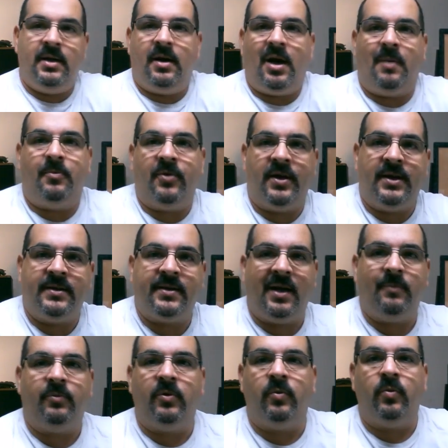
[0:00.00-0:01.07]
operated
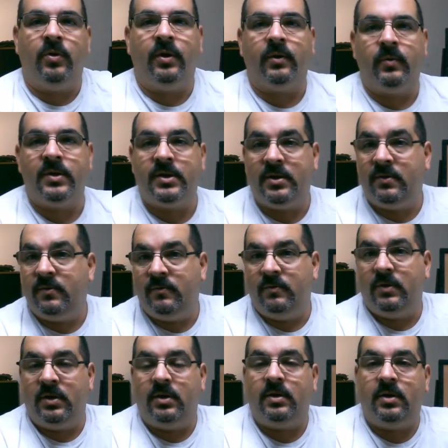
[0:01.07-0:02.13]
type will work, which
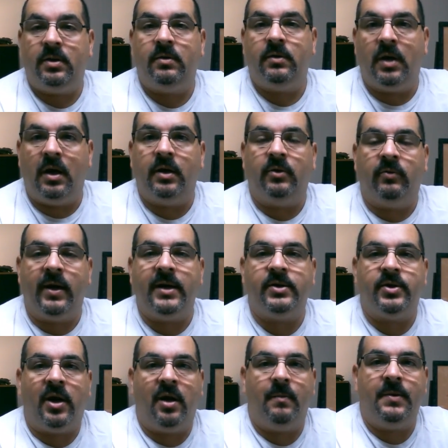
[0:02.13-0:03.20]
do a great
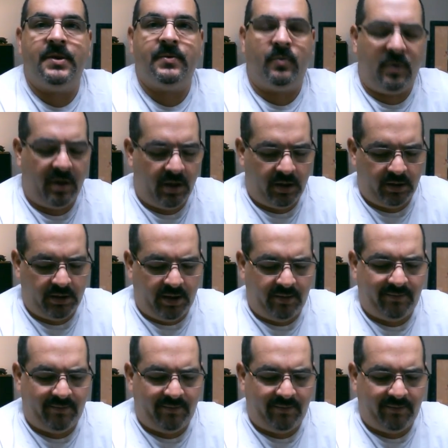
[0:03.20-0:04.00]
job as well.